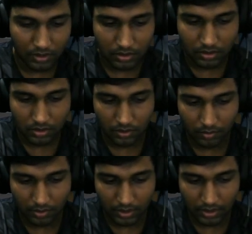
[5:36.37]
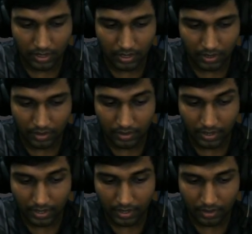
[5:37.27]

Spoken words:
So I'm gonna add